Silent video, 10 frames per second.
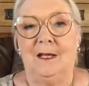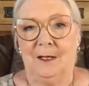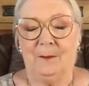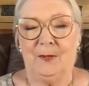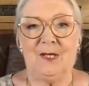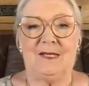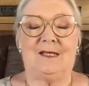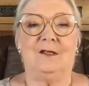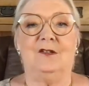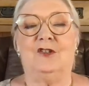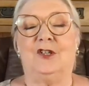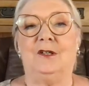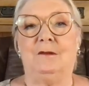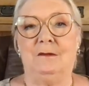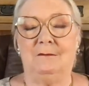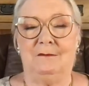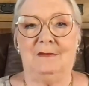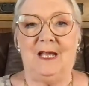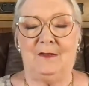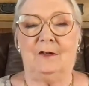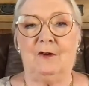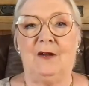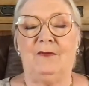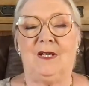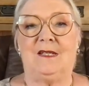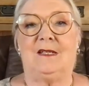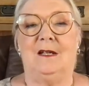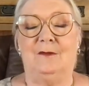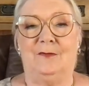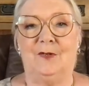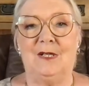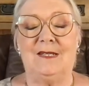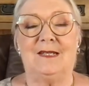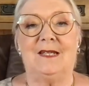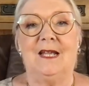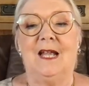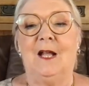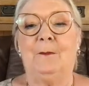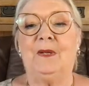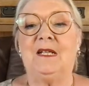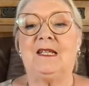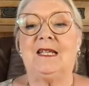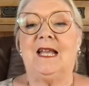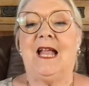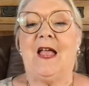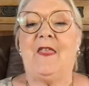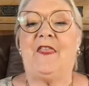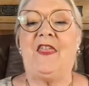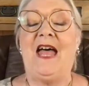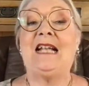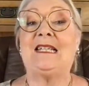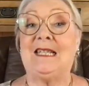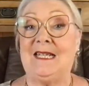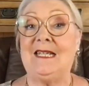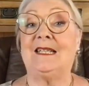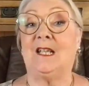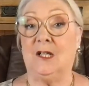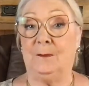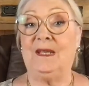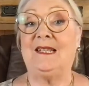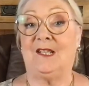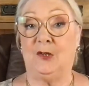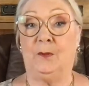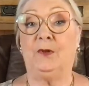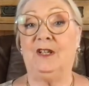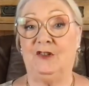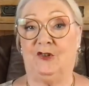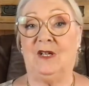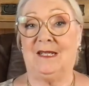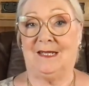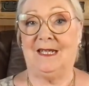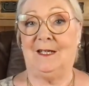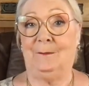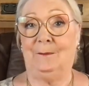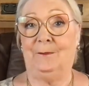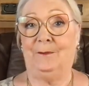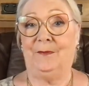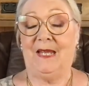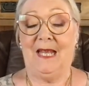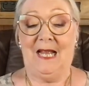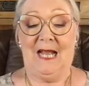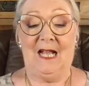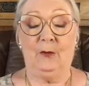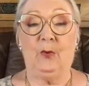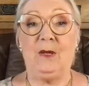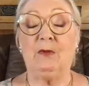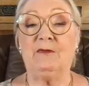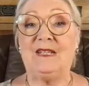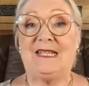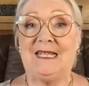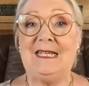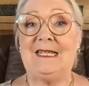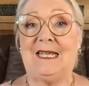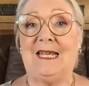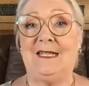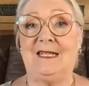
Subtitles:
person to get the graphics done for us. But that is going to be super interesting. And we will facilitate